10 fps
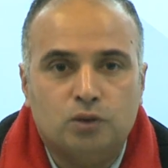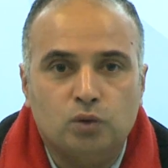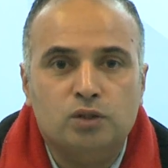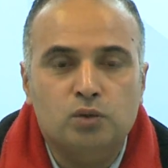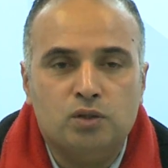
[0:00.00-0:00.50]

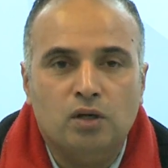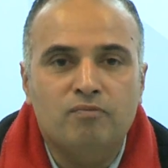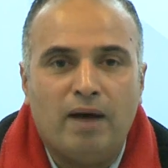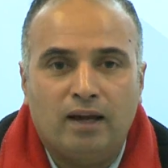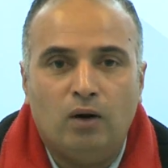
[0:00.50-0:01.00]
so just to, just to
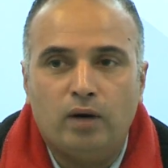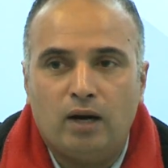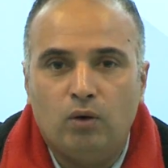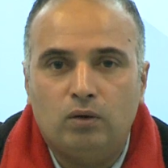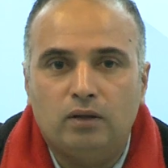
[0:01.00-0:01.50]
give background, I
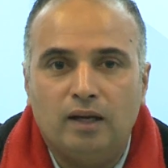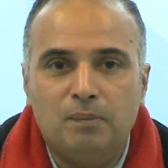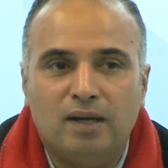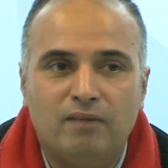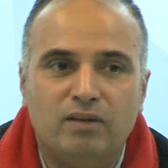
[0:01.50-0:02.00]
don't think
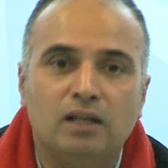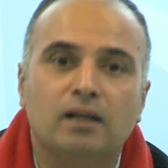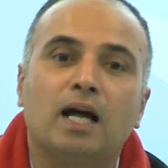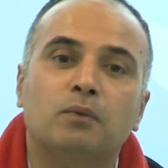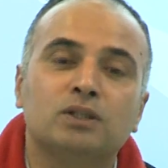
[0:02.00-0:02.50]
it became very
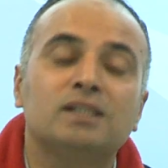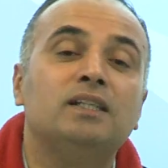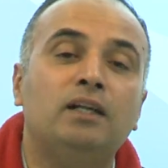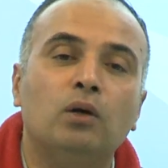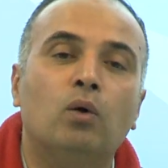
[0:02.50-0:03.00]
clear. I was the
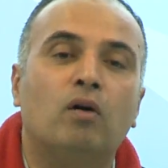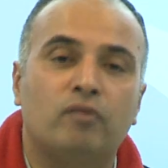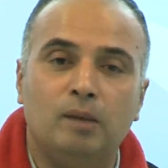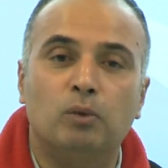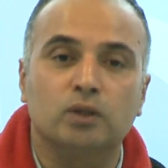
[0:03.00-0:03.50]
CTO
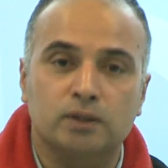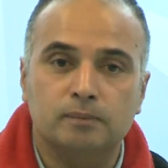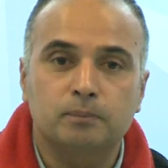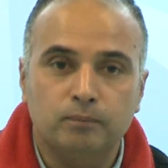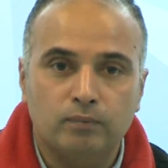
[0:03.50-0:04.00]
of
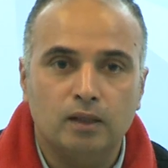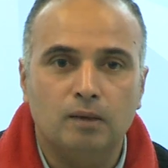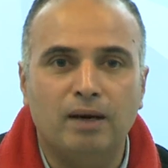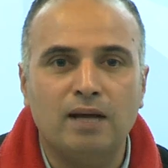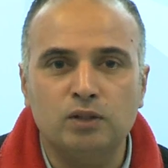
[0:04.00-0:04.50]
eBookers,
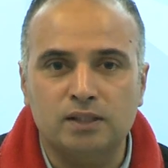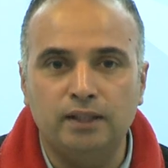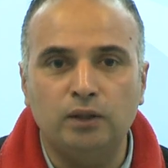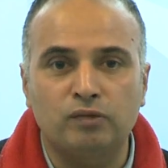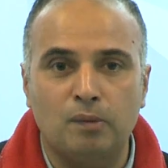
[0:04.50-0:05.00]
but I was a
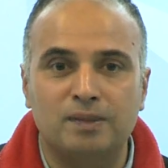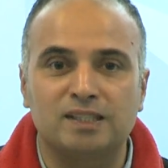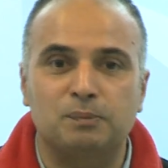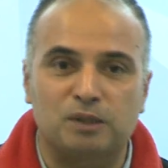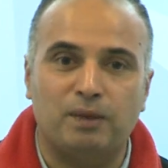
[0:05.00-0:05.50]
CTO from a
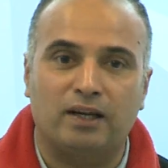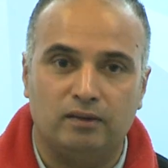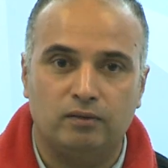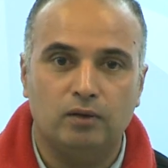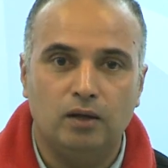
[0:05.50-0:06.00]
business perspective.